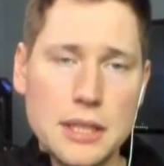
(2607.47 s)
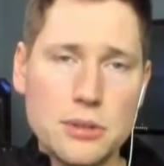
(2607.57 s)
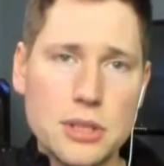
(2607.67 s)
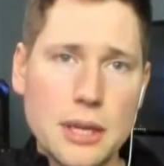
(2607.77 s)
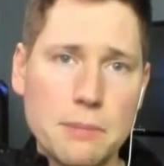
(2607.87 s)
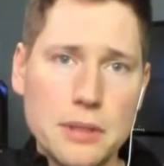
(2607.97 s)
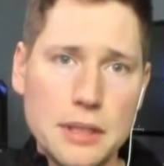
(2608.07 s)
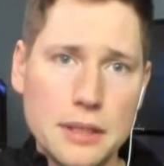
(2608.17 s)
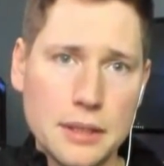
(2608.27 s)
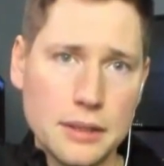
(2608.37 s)
Here's a
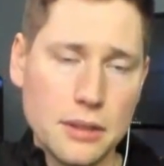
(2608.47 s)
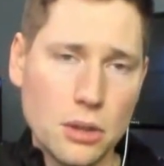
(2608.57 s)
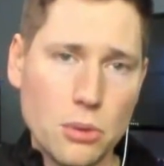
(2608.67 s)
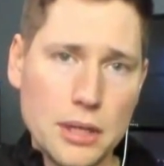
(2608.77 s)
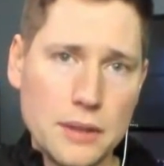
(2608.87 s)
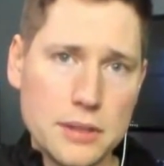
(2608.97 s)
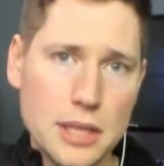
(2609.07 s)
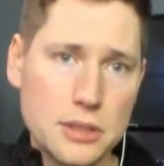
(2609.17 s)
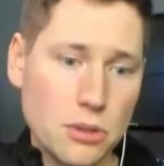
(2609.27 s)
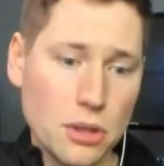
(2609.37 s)
company already that
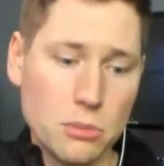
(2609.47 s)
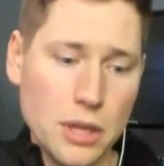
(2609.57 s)
says, "Look,